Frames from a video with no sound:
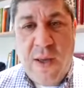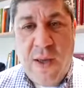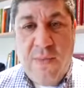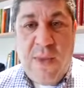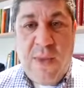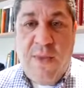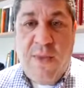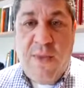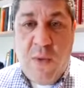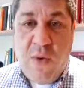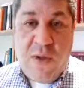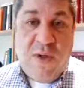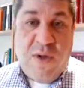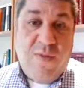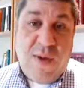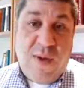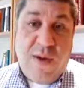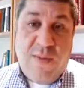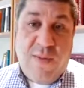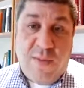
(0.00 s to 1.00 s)
Maybe it wouldn't have
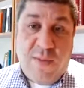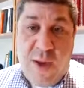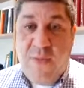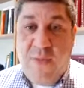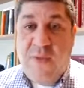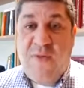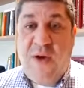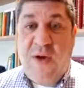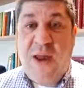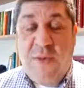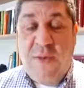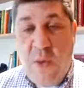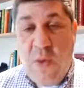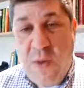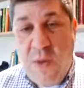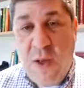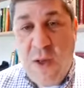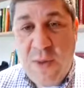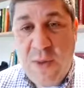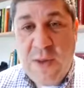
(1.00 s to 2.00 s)
been by providing him a
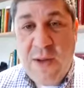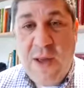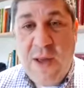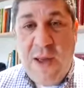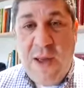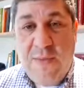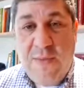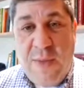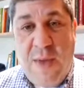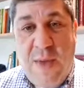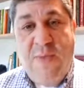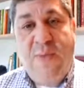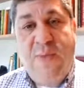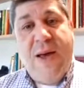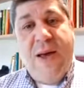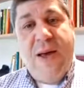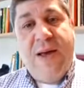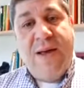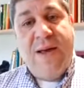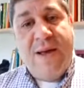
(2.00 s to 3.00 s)
meal, but maybe
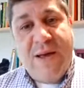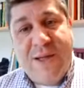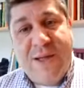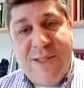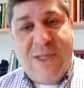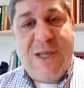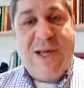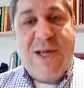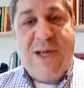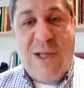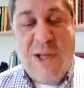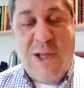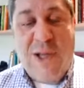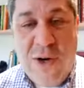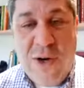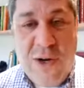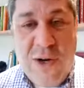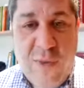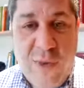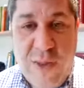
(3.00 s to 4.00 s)
by sitting and
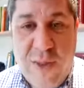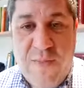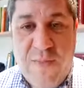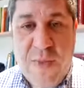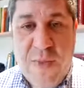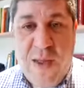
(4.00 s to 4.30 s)
learning with him,